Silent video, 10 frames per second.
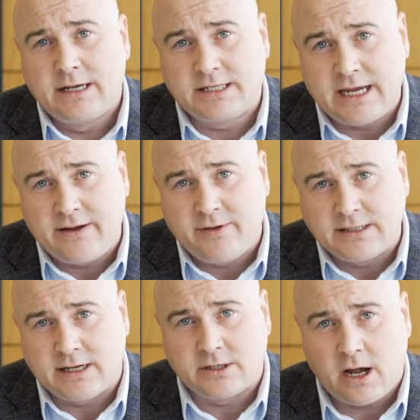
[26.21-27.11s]

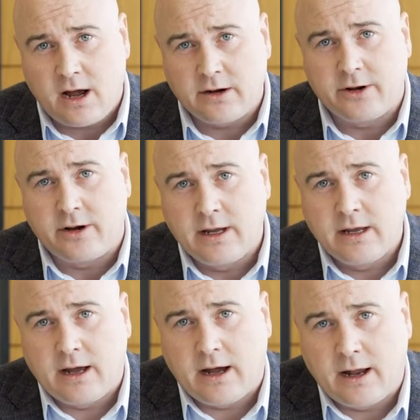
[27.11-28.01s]
savings, those hard earned
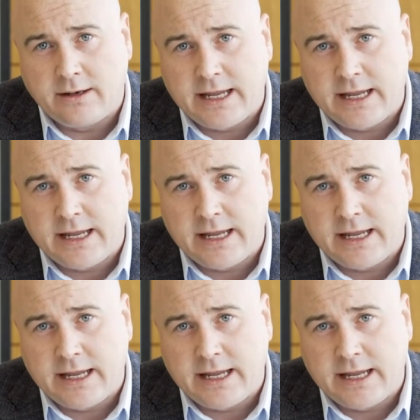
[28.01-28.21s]
uh,